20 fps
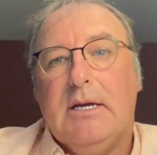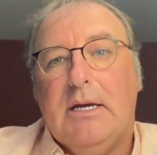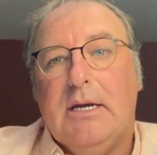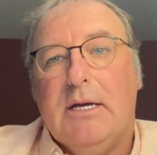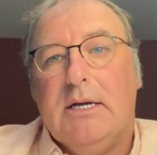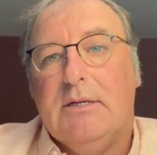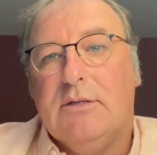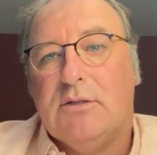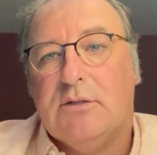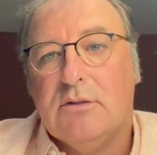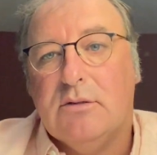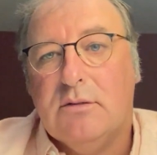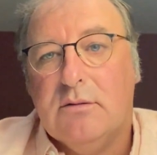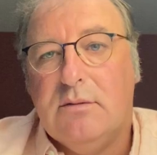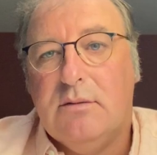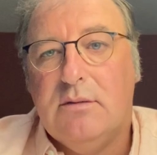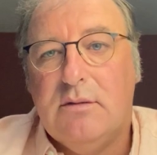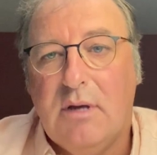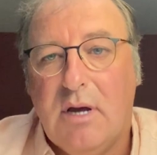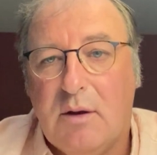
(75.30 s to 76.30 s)
And so
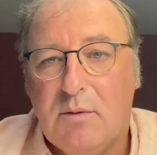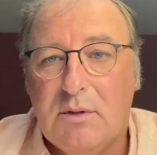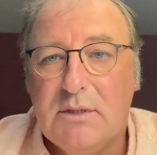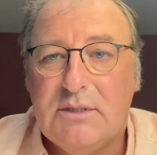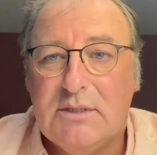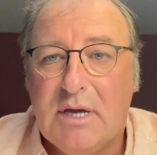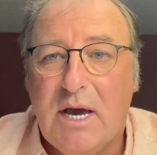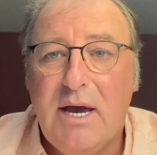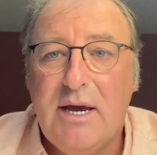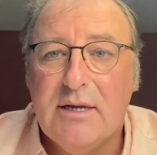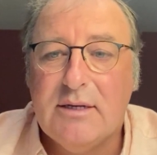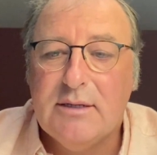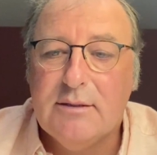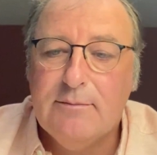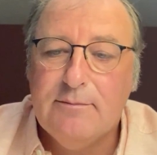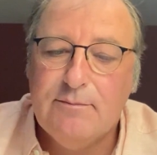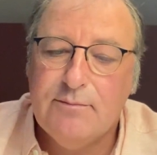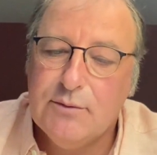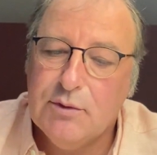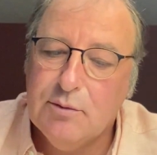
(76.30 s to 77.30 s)
I was tired,
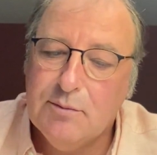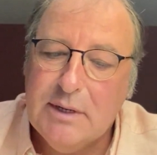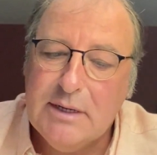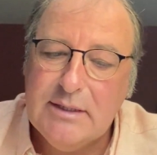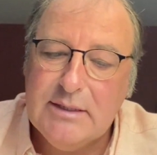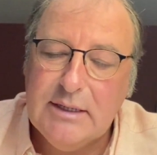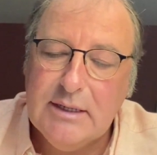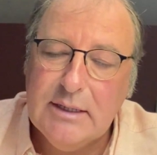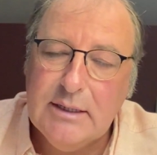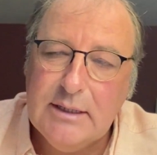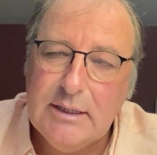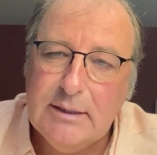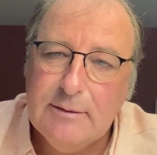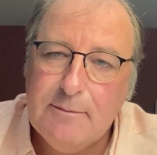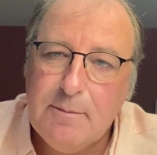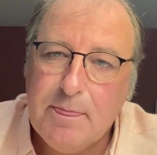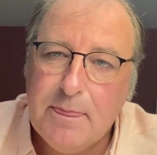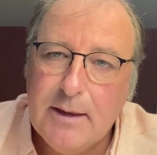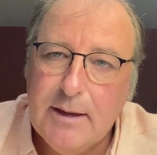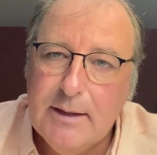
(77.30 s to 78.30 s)
don't mind telling you.
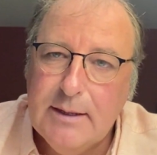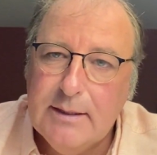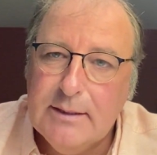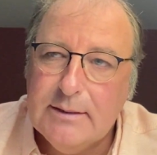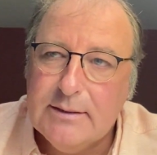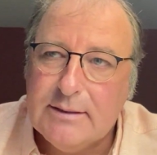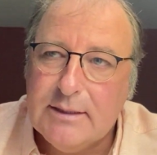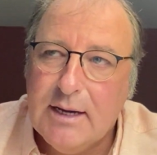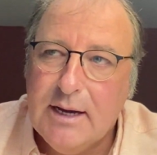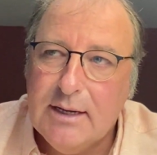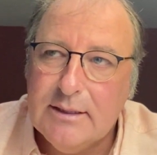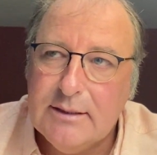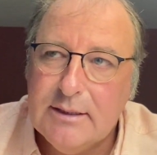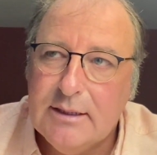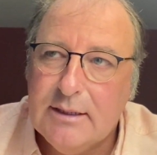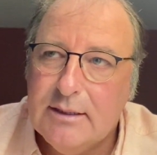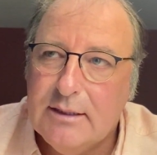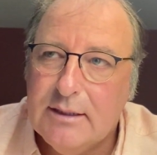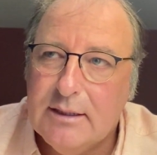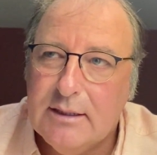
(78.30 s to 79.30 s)

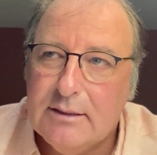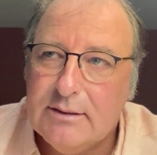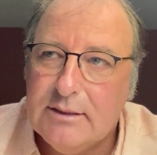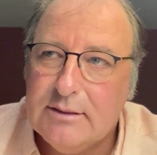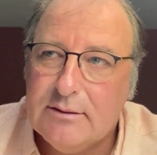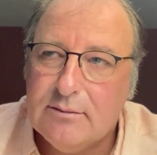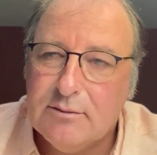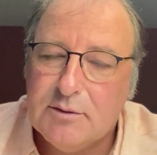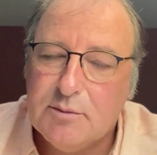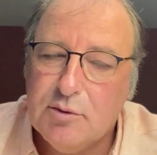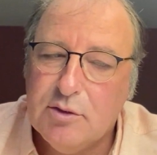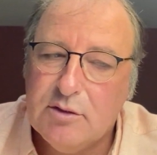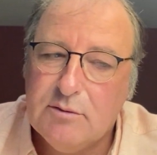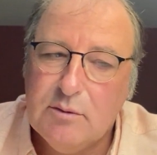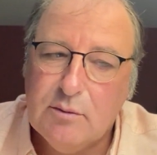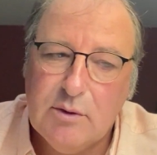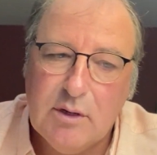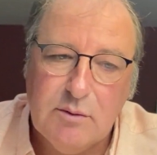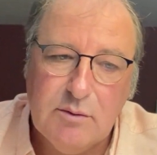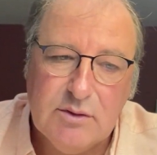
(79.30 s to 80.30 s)
Saturday, I just was supposed to
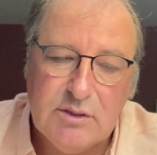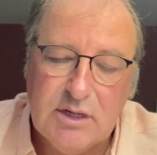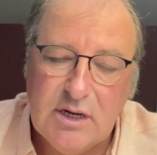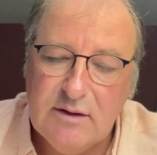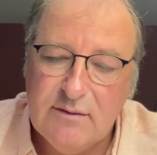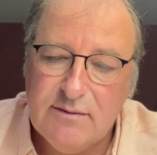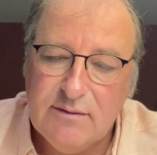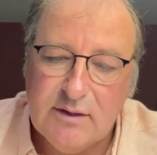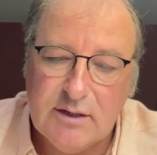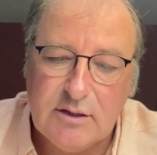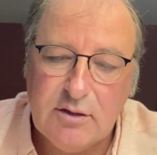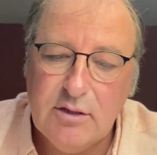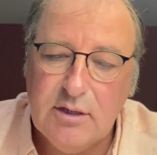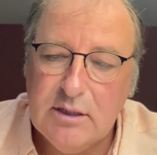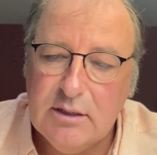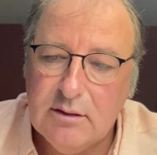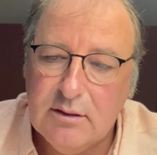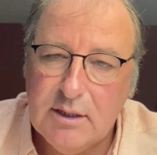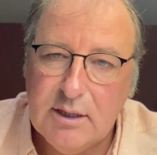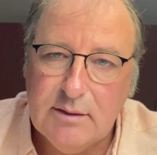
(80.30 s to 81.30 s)
be working with Jeff and I couldn't
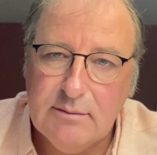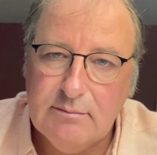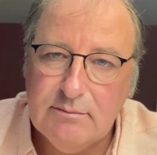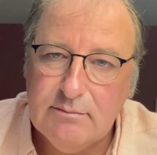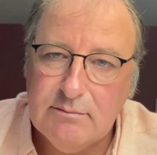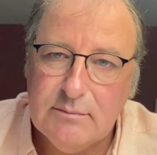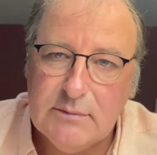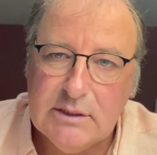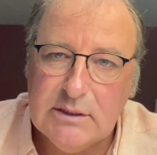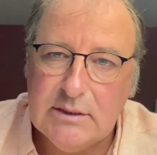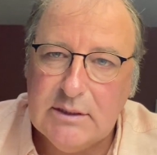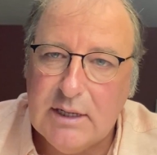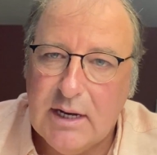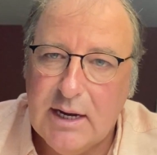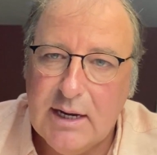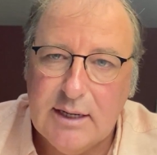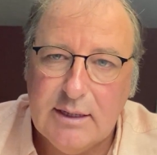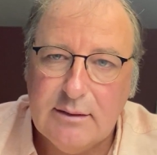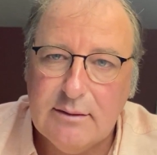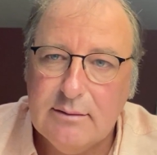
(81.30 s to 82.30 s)
do it, just
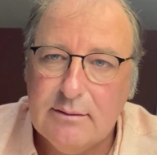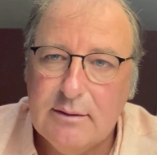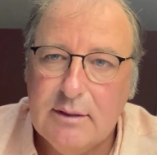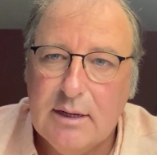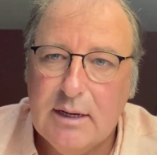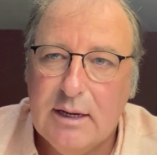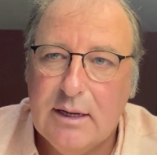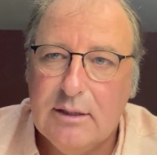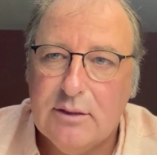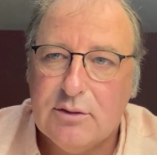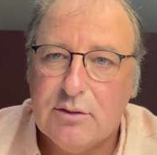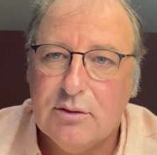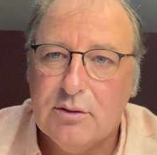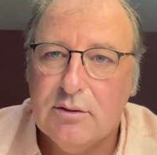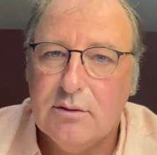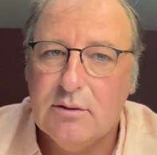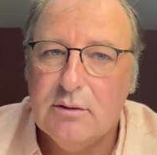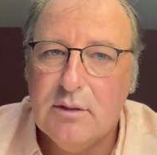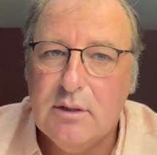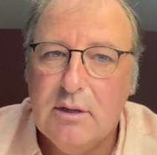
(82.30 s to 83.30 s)
tired. And
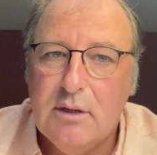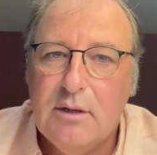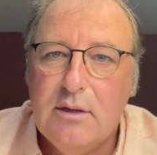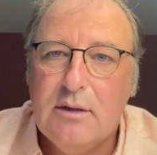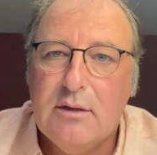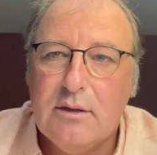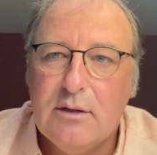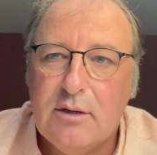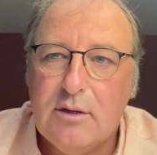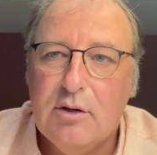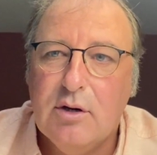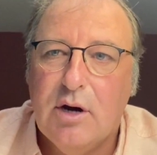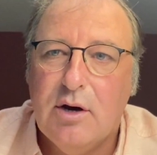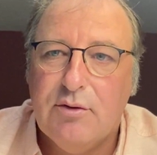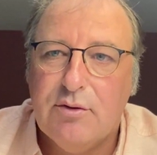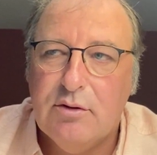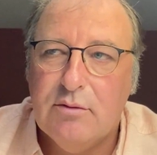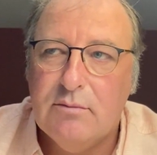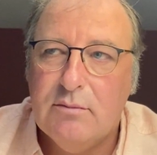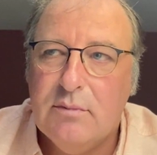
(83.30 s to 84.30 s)
so, got a
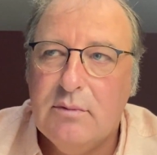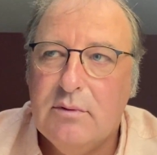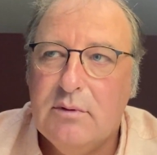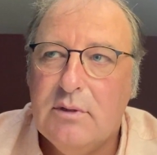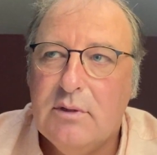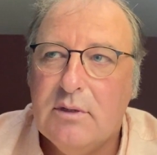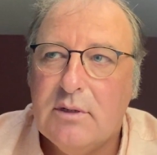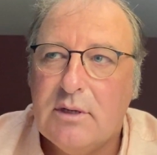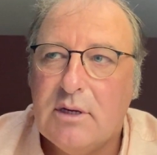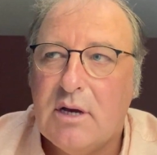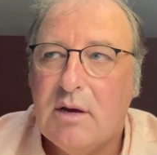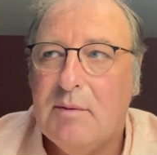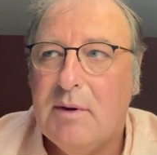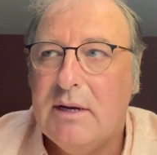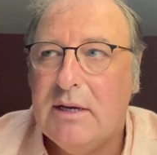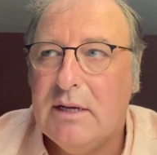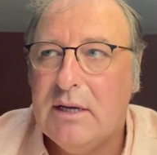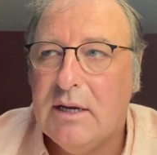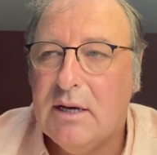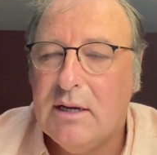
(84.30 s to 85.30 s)
room, come in
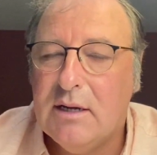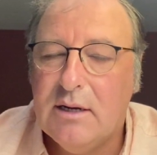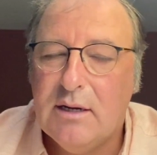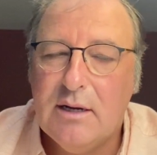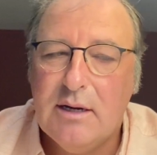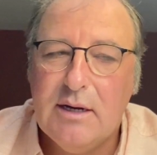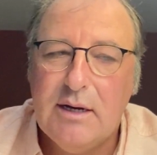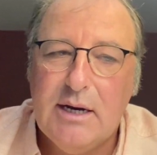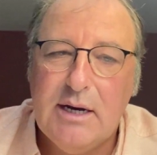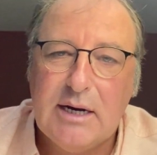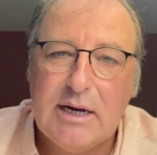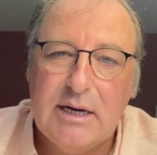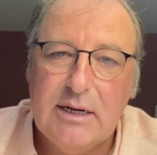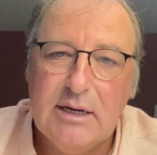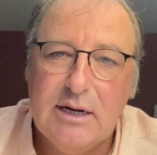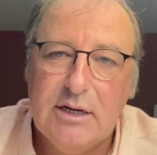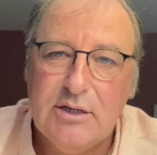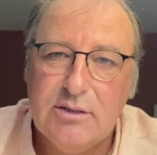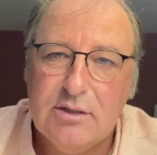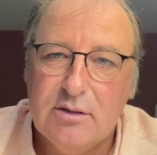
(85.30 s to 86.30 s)
here, air
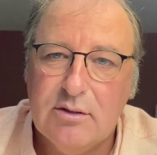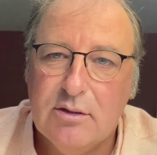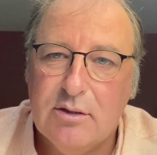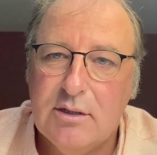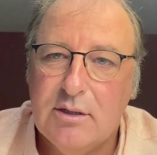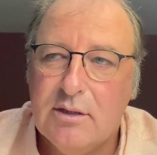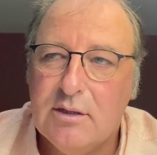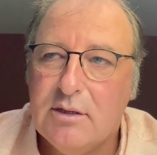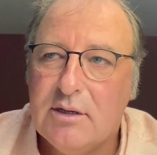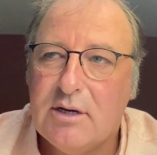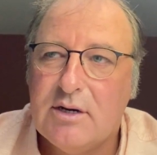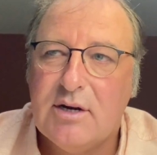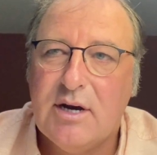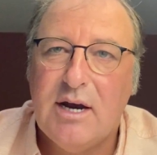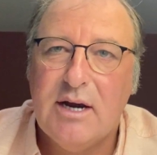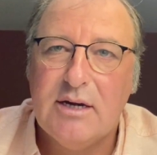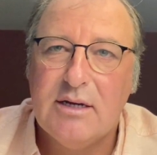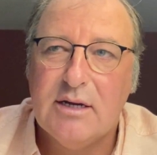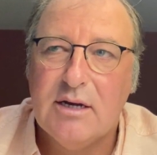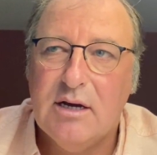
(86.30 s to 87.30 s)
conditioning on,
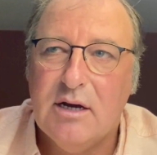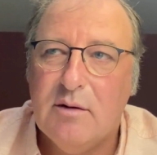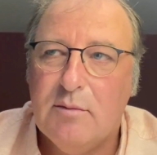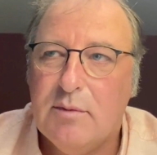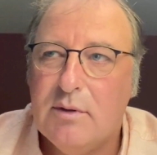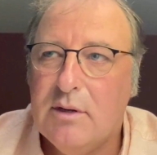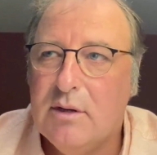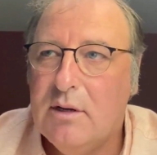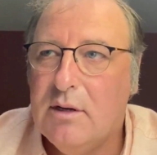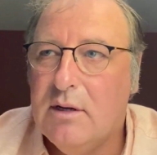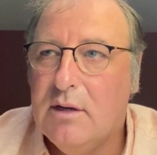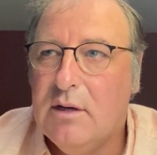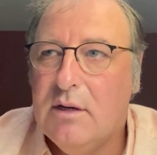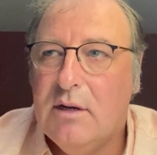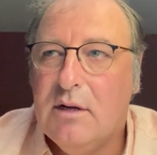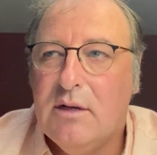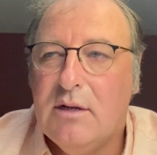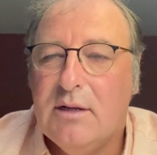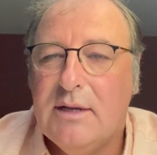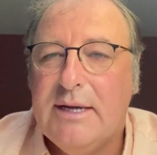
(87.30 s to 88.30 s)
cranked it up,
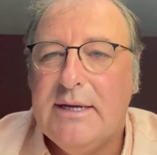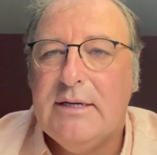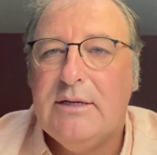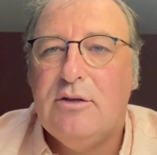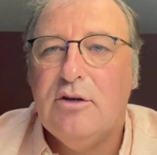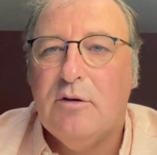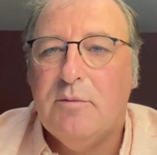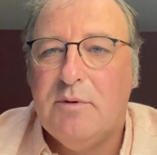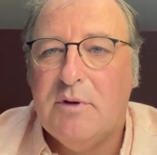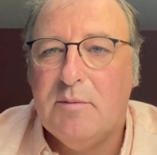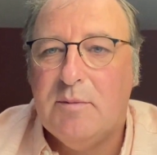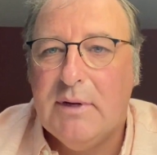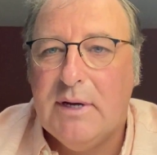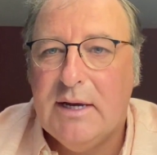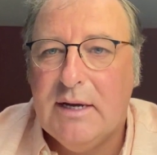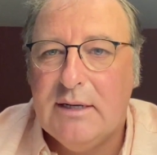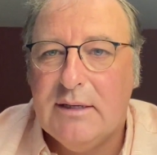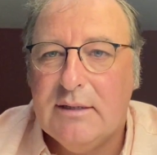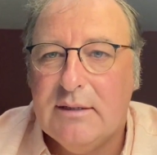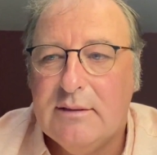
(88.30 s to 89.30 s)
laid on top of the
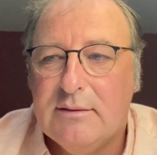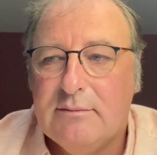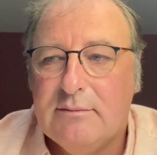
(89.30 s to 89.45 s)
bed,